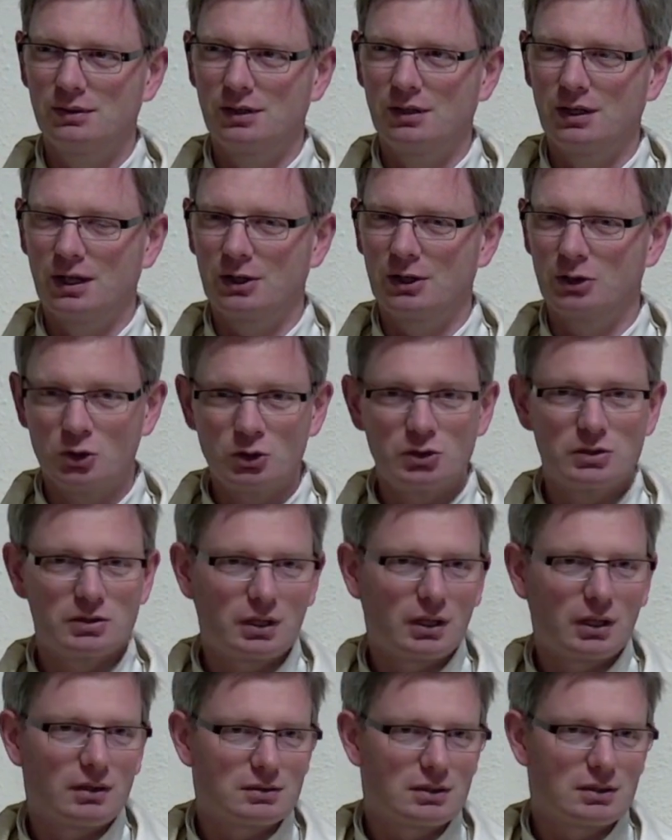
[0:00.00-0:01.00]
a good
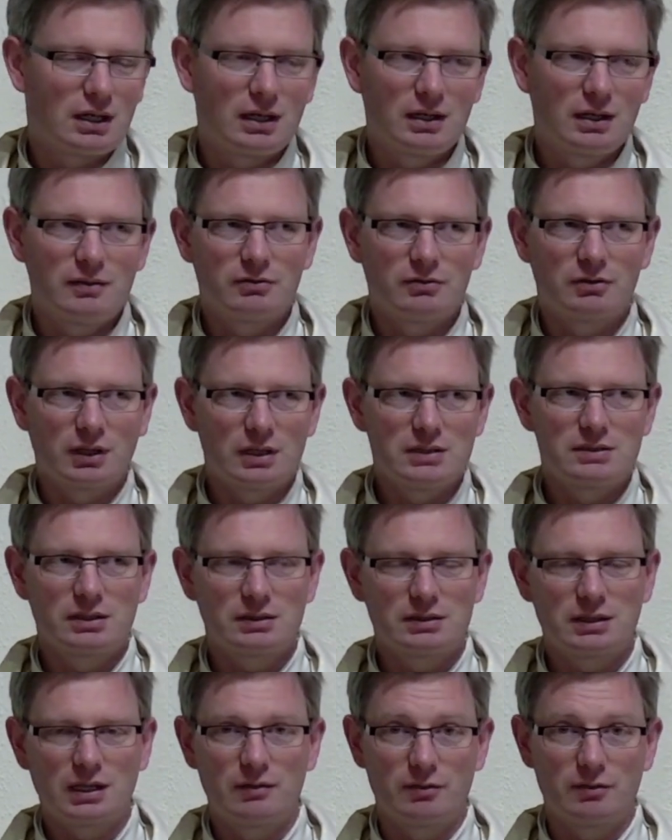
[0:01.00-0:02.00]
thing to have or a nice thing to
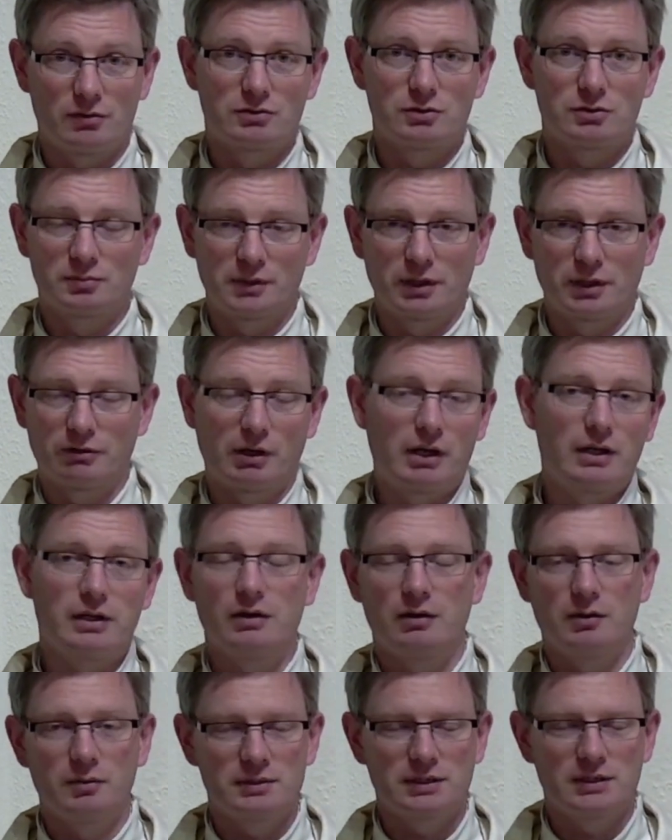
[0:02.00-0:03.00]
have or something that granny
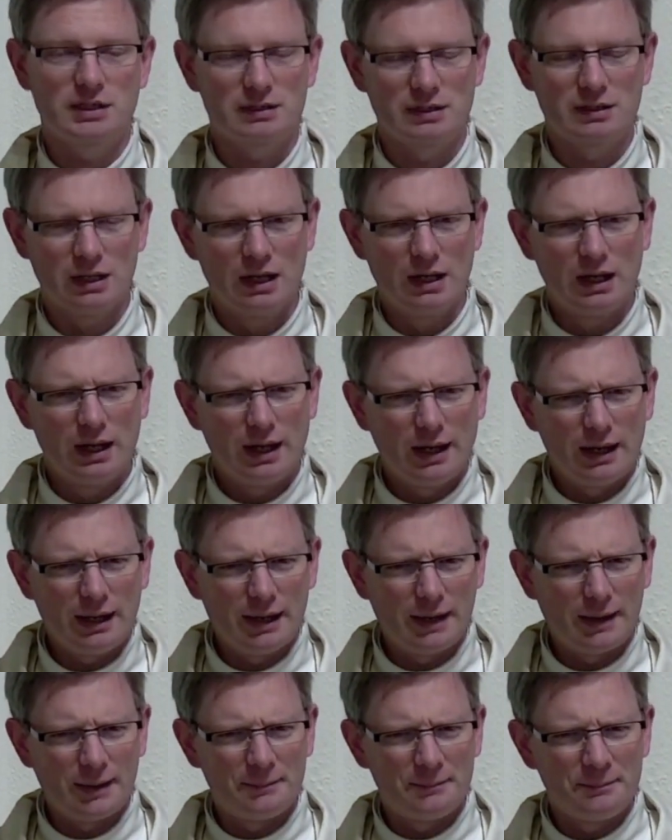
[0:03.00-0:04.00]
always had
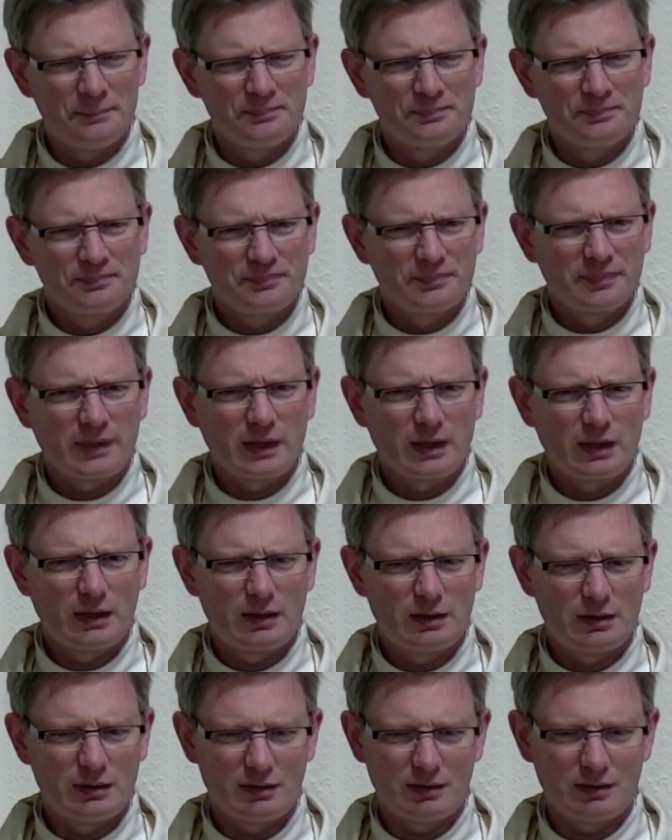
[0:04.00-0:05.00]
um,
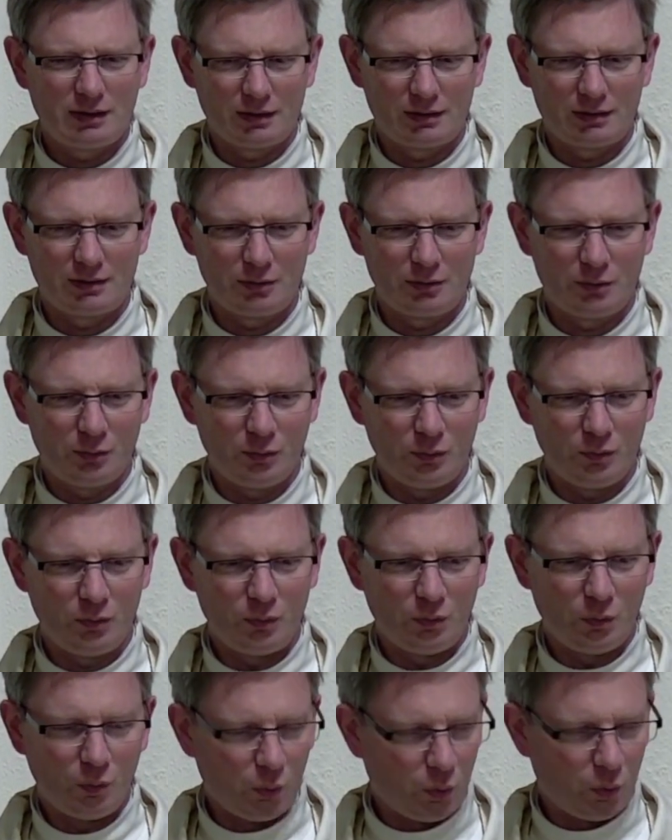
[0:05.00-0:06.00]
like
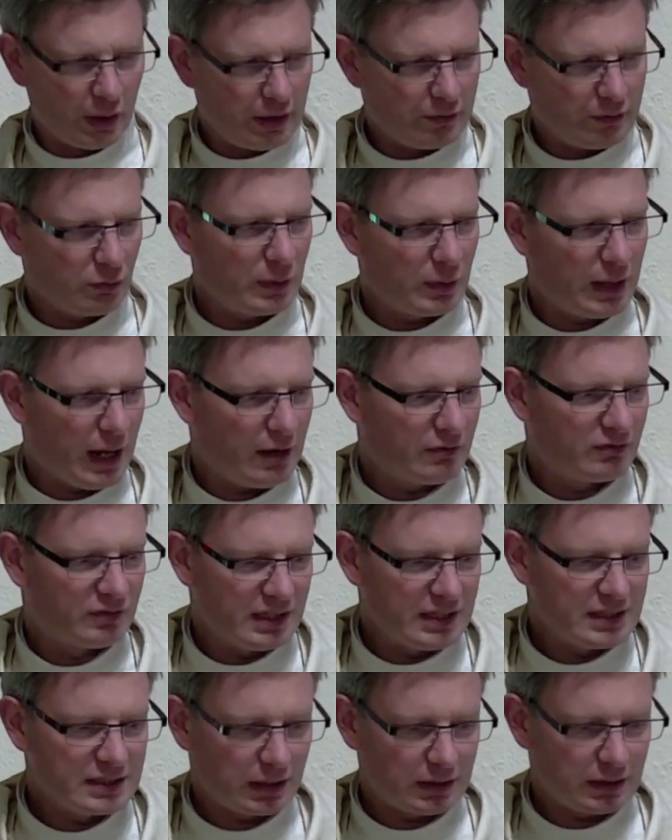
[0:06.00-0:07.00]
whenever we have these
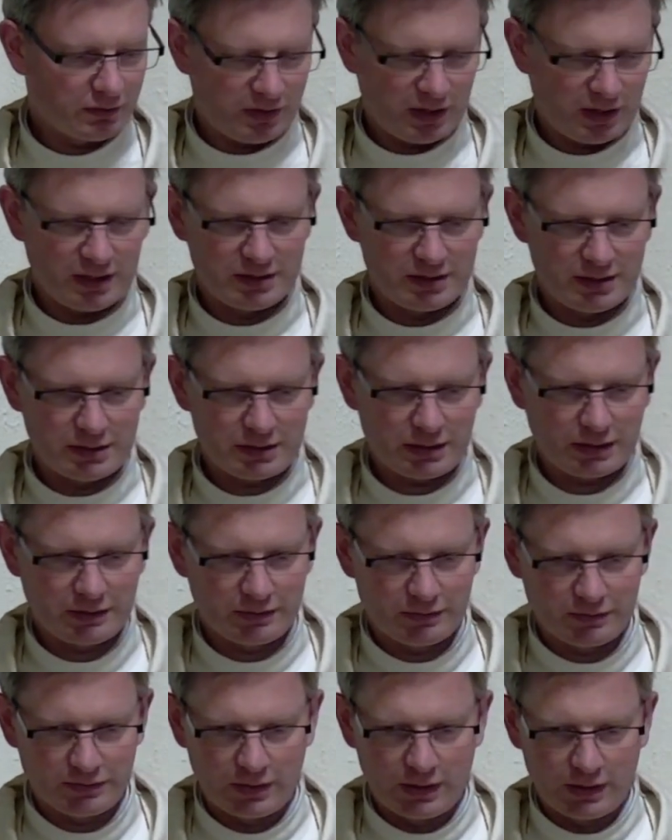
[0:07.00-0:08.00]
kind of things these kind of
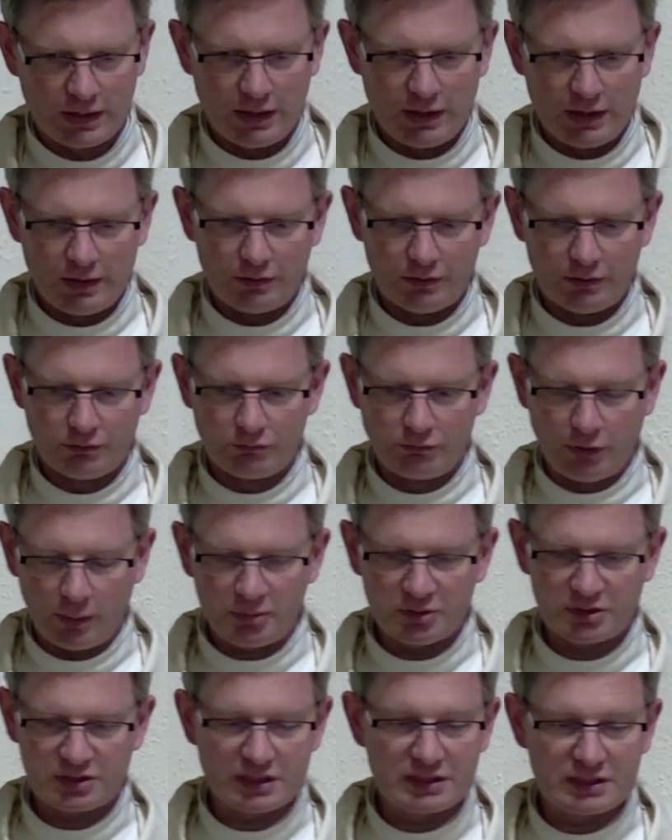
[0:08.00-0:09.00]

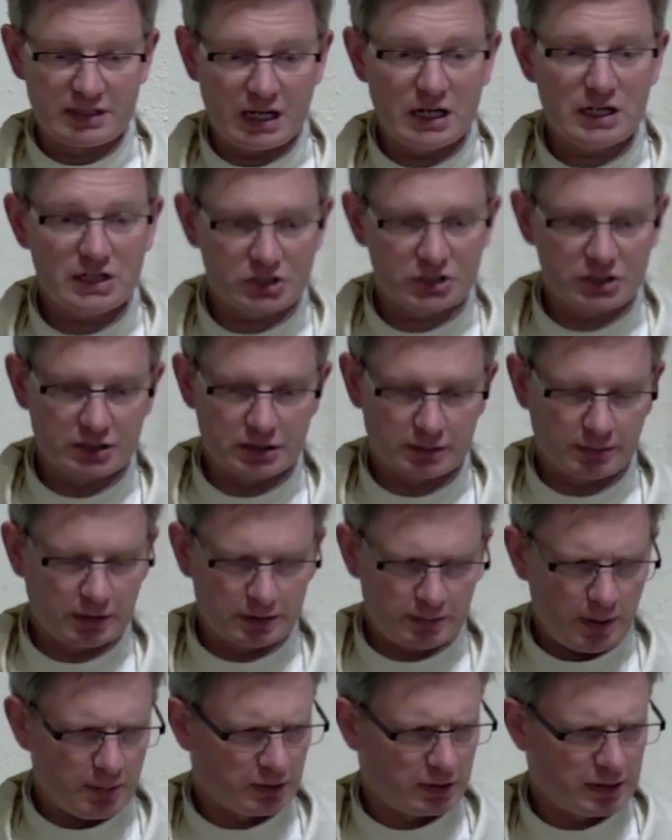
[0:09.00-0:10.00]
representations because
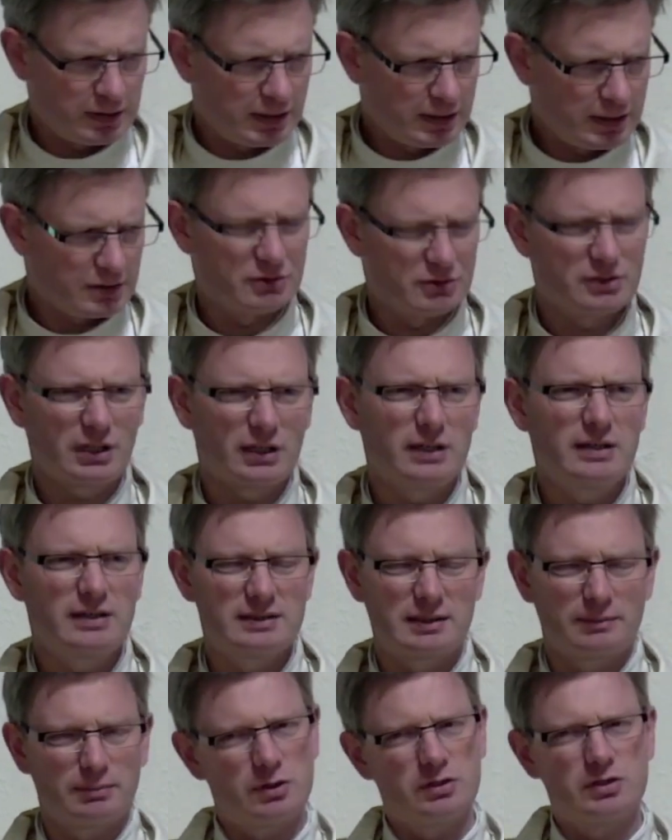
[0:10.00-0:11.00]
remember the, these are signs that
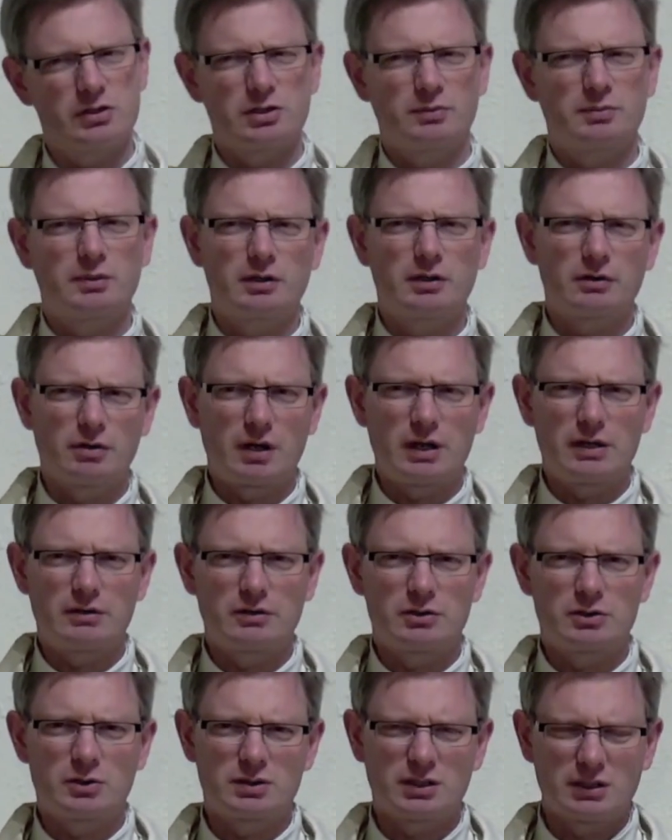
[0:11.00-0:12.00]
point to something greater
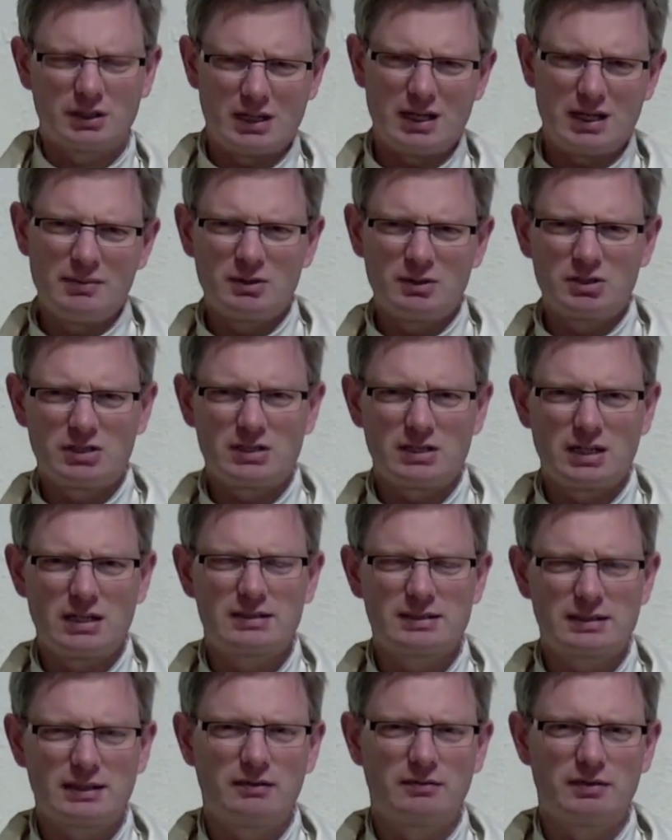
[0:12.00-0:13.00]
so, so the image
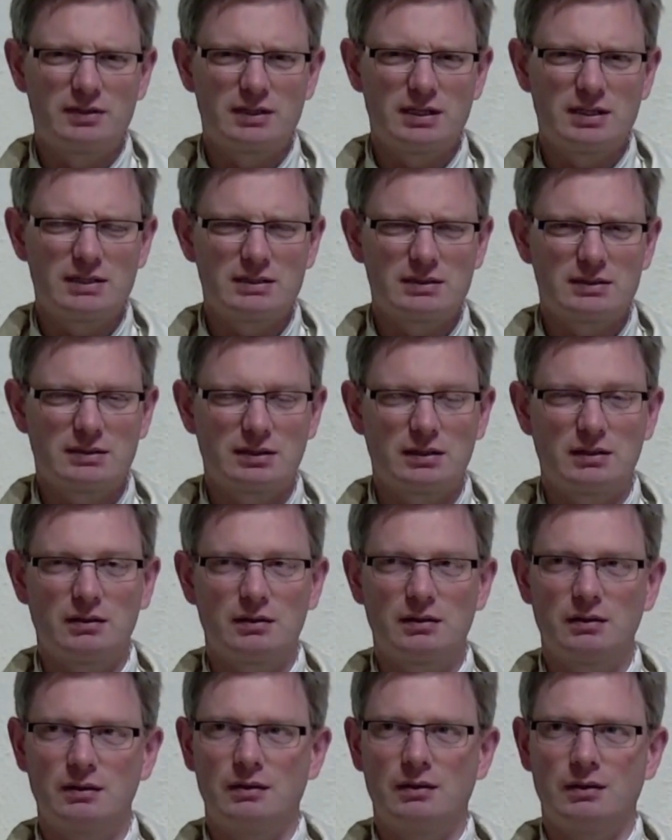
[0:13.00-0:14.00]
itself is, not the
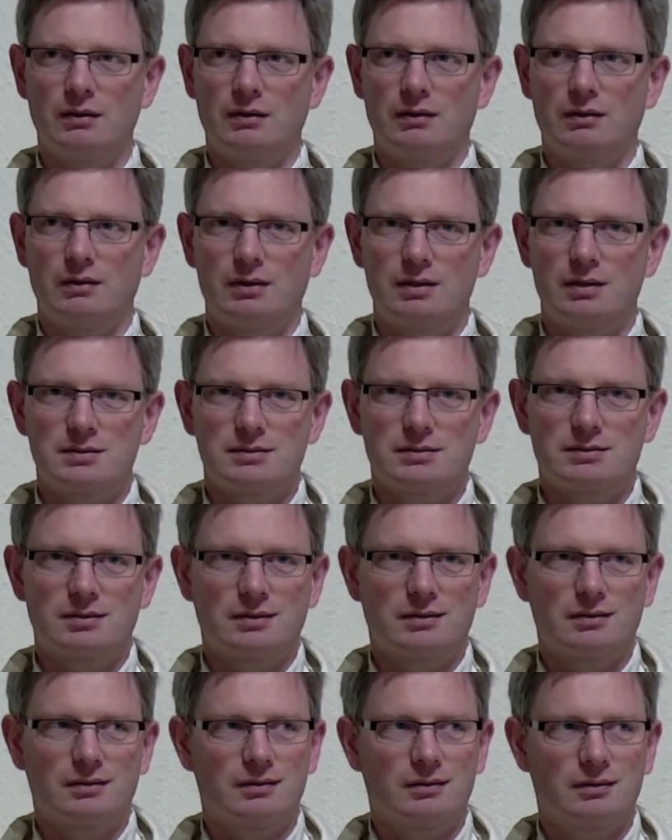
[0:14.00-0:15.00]
isn't
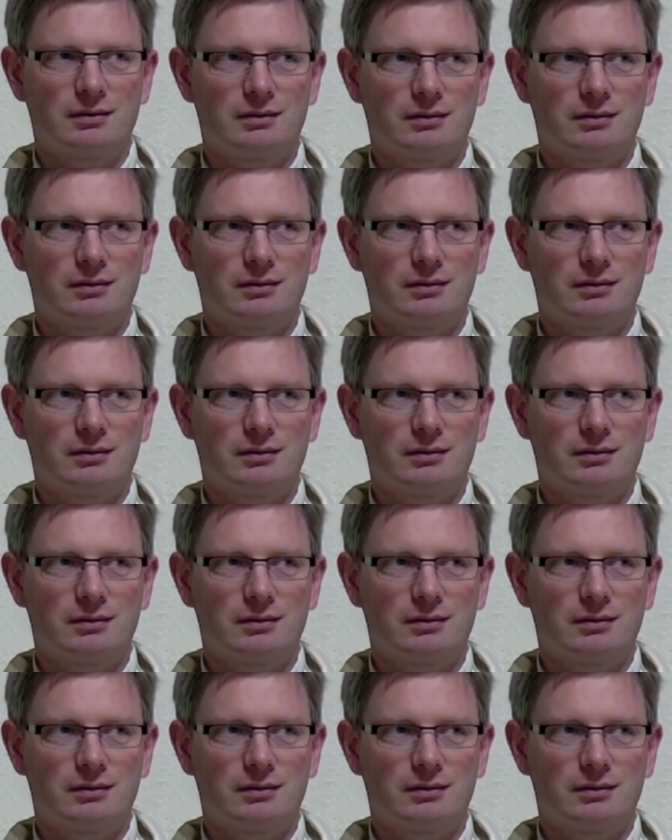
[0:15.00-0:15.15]
the